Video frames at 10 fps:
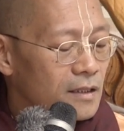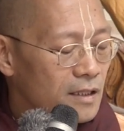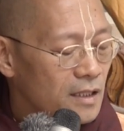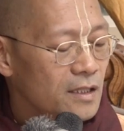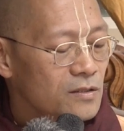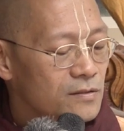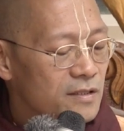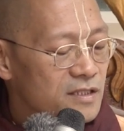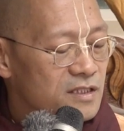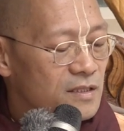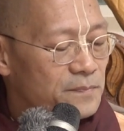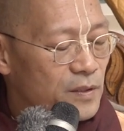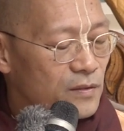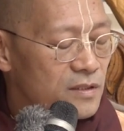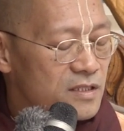He who is the
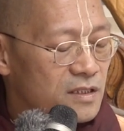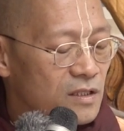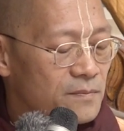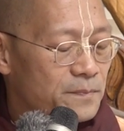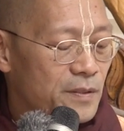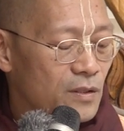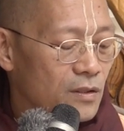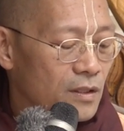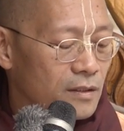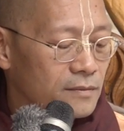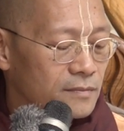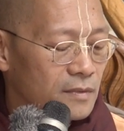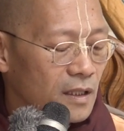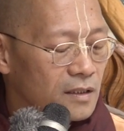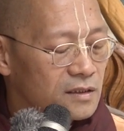purest of pure,
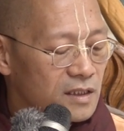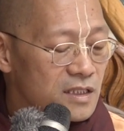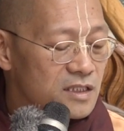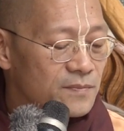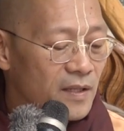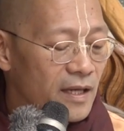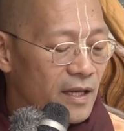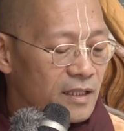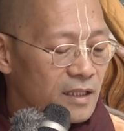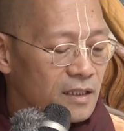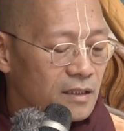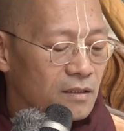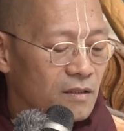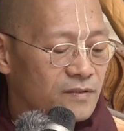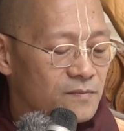untinged by
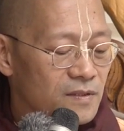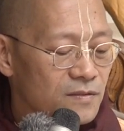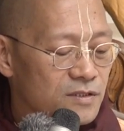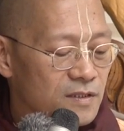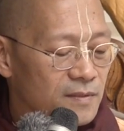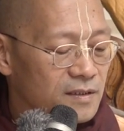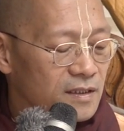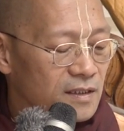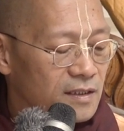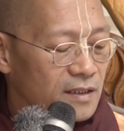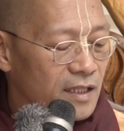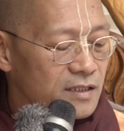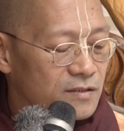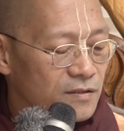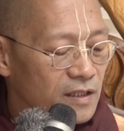any of the modes of material
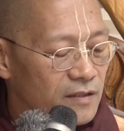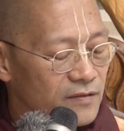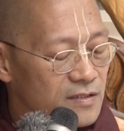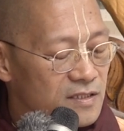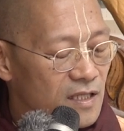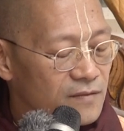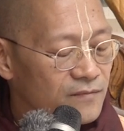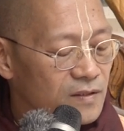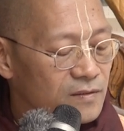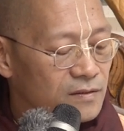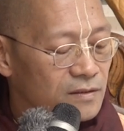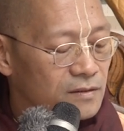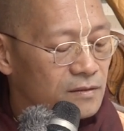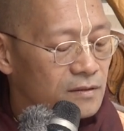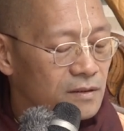nature, even
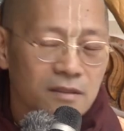sattva-gun,